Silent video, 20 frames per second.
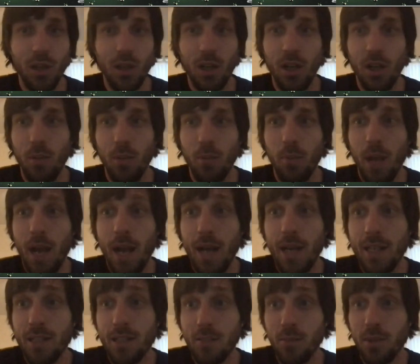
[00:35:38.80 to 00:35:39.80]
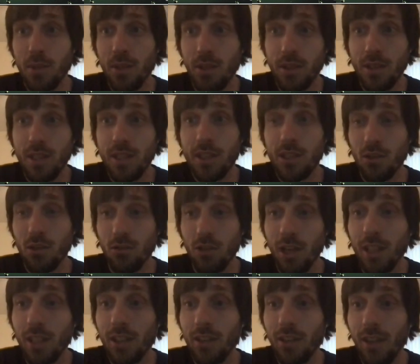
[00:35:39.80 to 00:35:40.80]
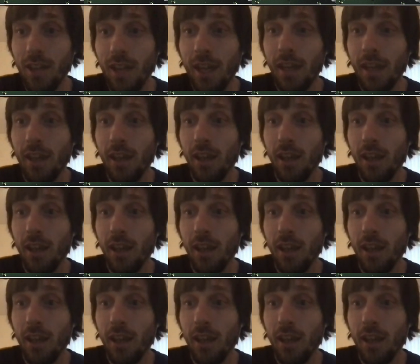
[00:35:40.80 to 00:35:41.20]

body's ability to regulate